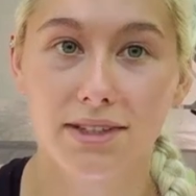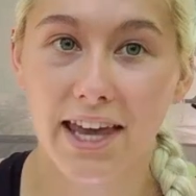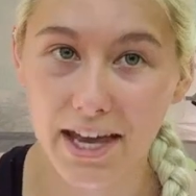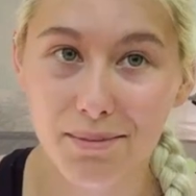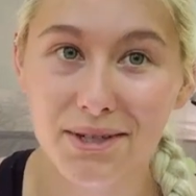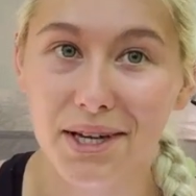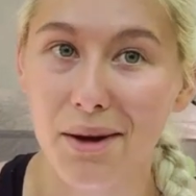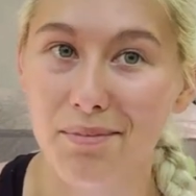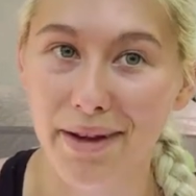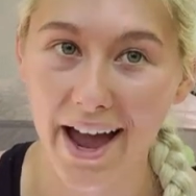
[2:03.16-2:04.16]
camp to
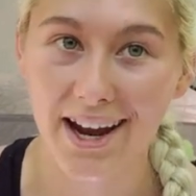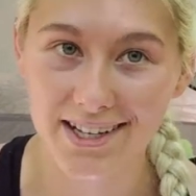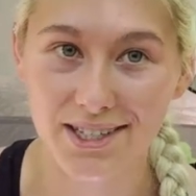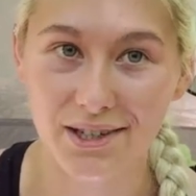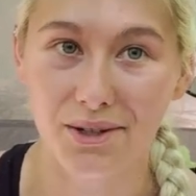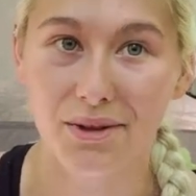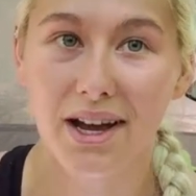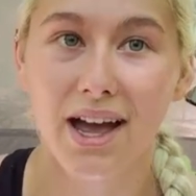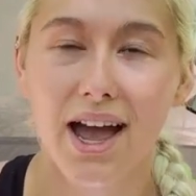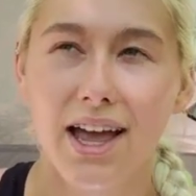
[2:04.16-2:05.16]
come back to,
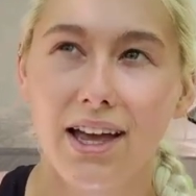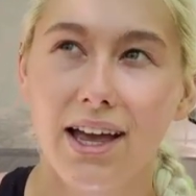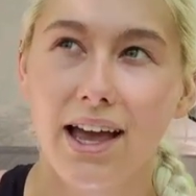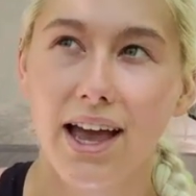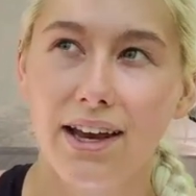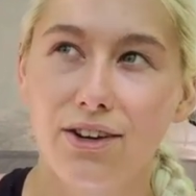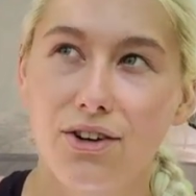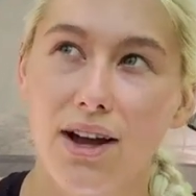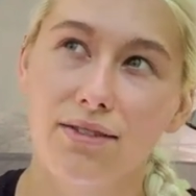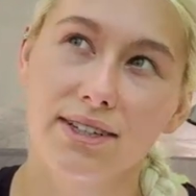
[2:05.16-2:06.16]
and
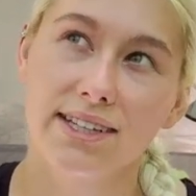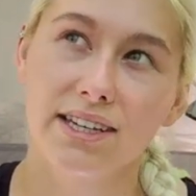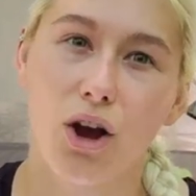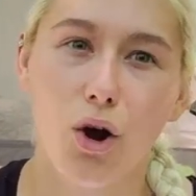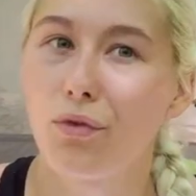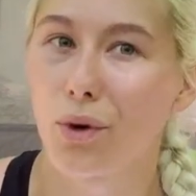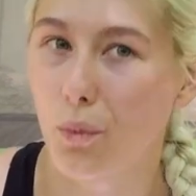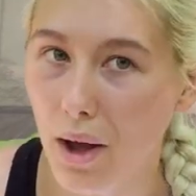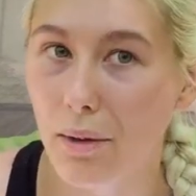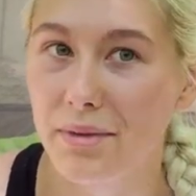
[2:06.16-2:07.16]
you're not really
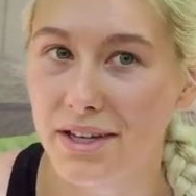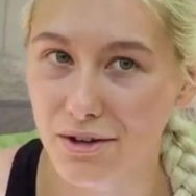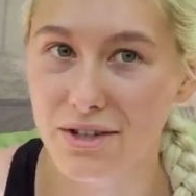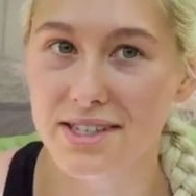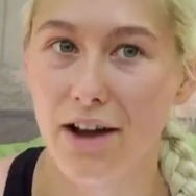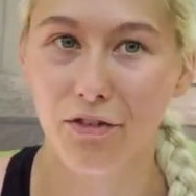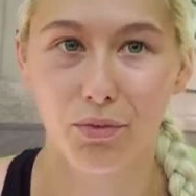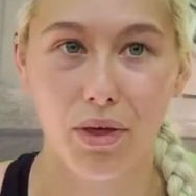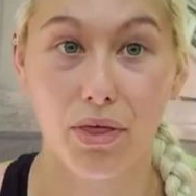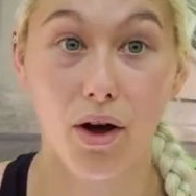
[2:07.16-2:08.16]
overwhelming
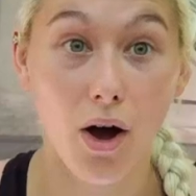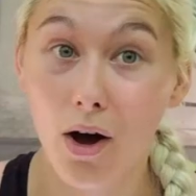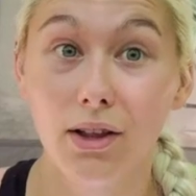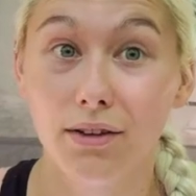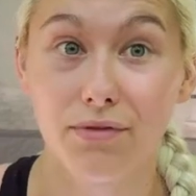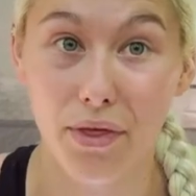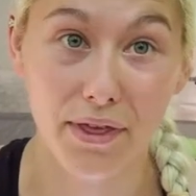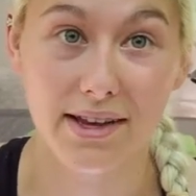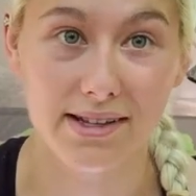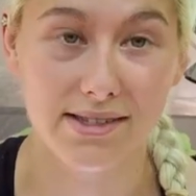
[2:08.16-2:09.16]
yourself with all of the
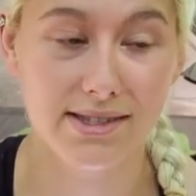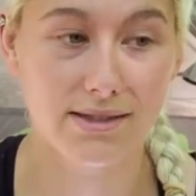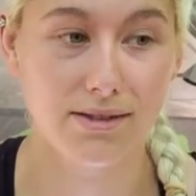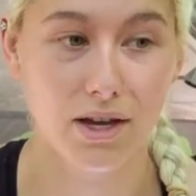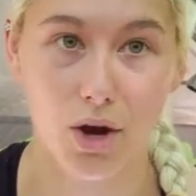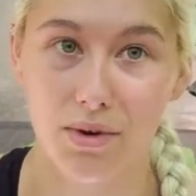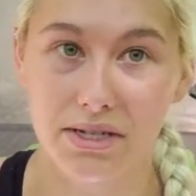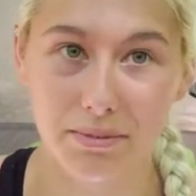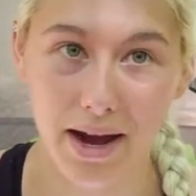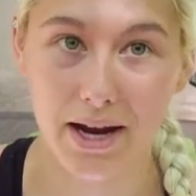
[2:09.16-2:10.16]
things that go
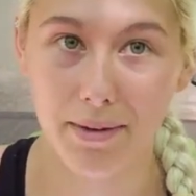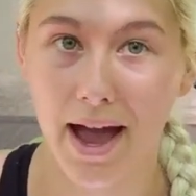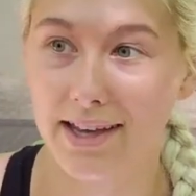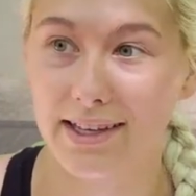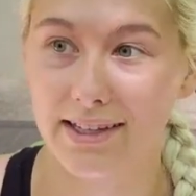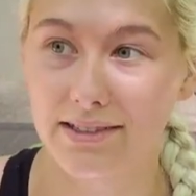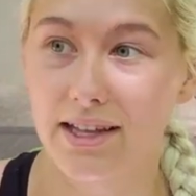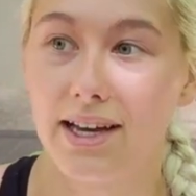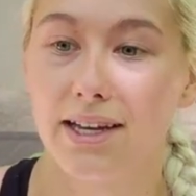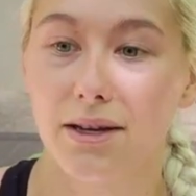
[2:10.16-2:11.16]
into backpacking,
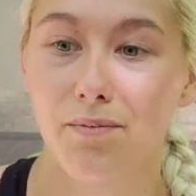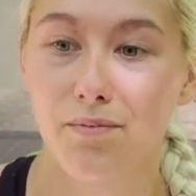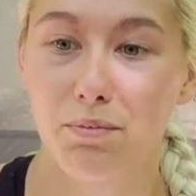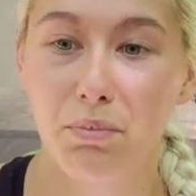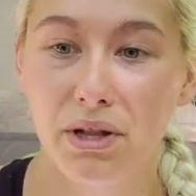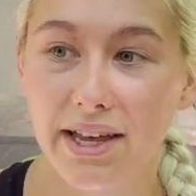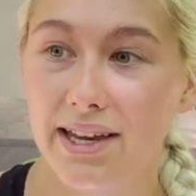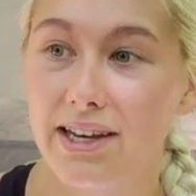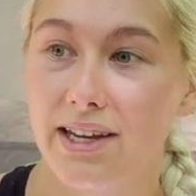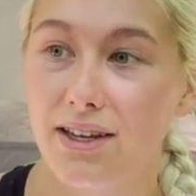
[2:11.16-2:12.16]
like
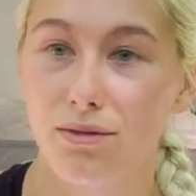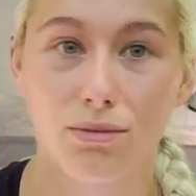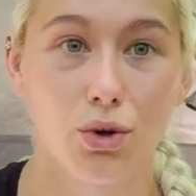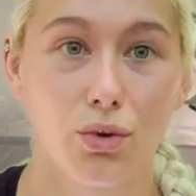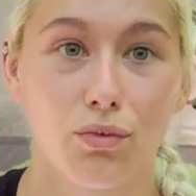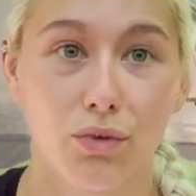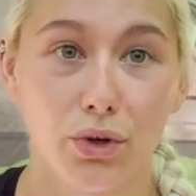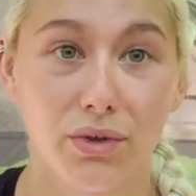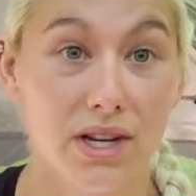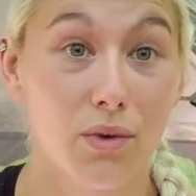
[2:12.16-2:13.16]
planning your
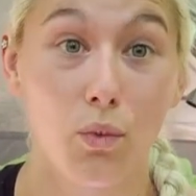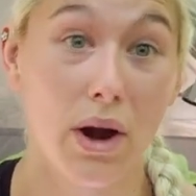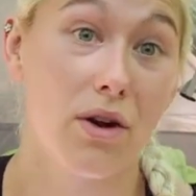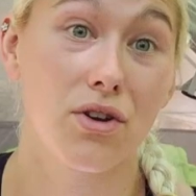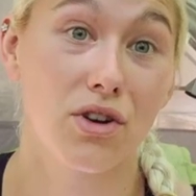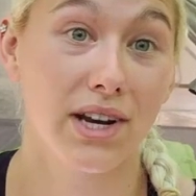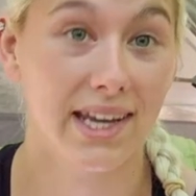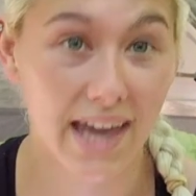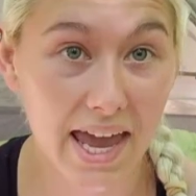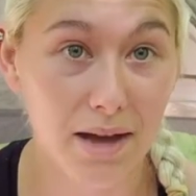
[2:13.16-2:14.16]
route and where you're gonna
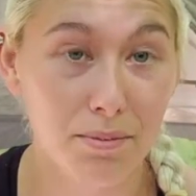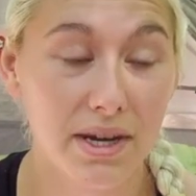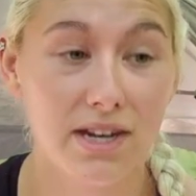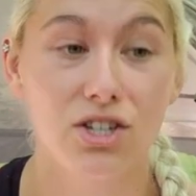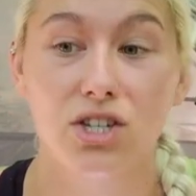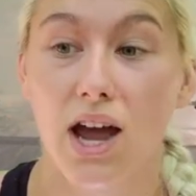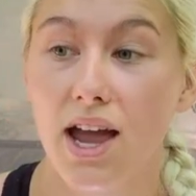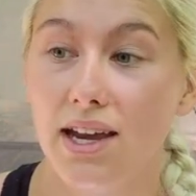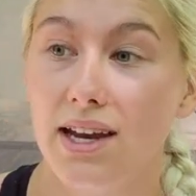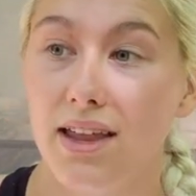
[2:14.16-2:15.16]
camp each
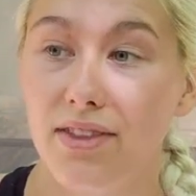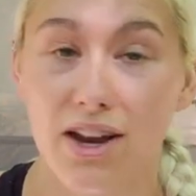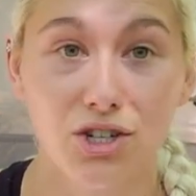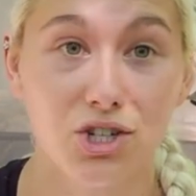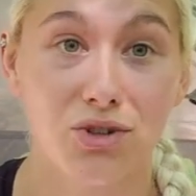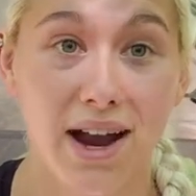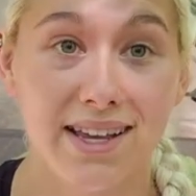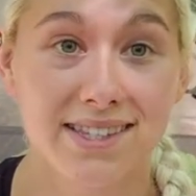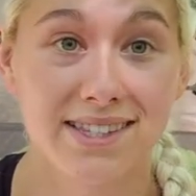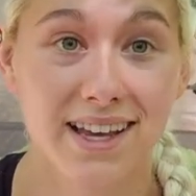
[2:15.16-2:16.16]
night, and that
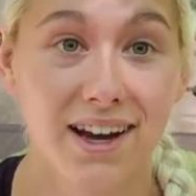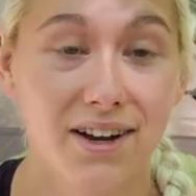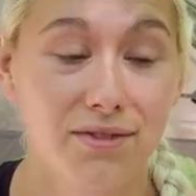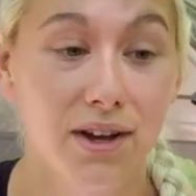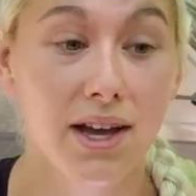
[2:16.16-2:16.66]
stress of,